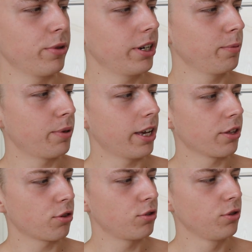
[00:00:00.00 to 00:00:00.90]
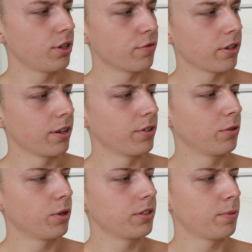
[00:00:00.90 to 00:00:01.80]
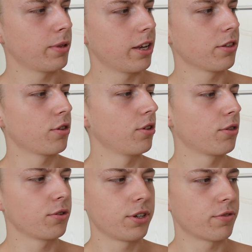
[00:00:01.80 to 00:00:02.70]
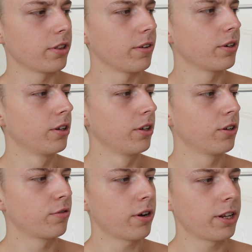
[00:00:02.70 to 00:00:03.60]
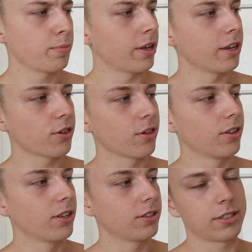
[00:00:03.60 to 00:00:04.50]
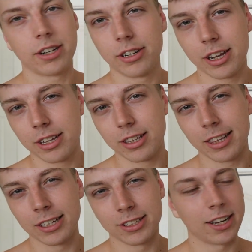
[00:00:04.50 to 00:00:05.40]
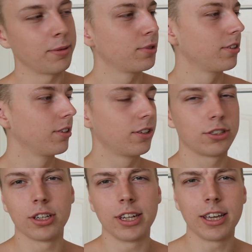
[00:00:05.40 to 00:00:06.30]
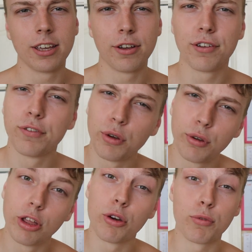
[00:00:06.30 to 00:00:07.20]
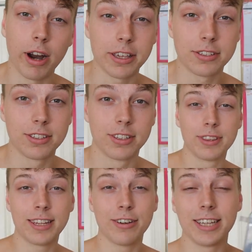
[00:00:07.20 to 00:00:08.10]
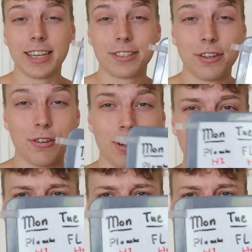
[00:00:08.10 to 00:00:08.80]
Monday planche, Tuesday front lever, Wednesday planche, Thursday front lever, Friday planche, Saturday legs and abs, Sunday full rest. Now you guys know